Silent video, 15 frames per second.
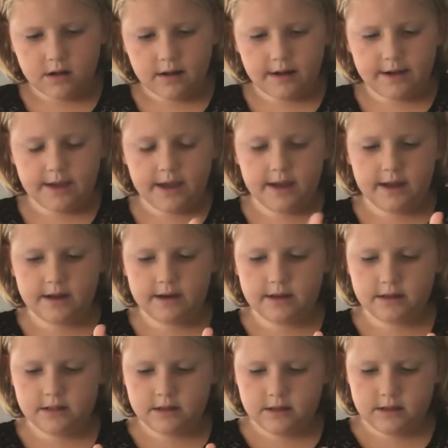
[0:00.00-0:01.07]
I can't
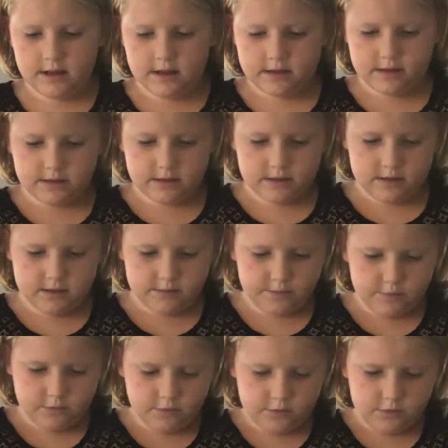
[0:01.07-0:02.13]
get the last
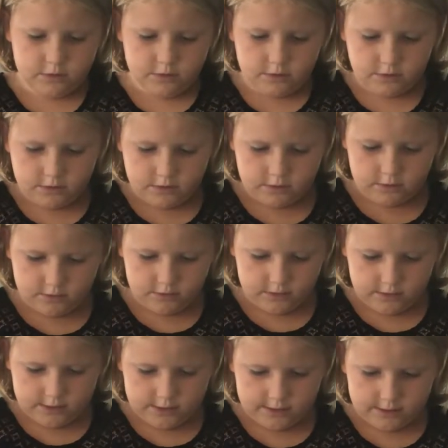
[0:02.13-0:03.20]
couple.
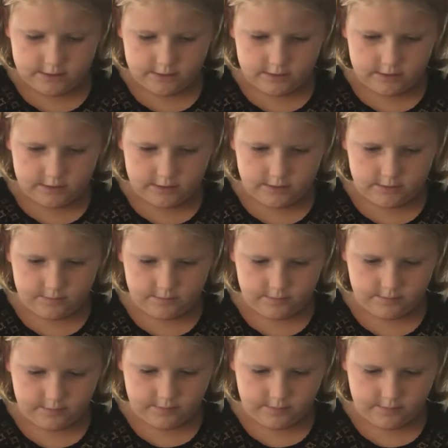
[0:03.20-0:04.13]
Ah, got them.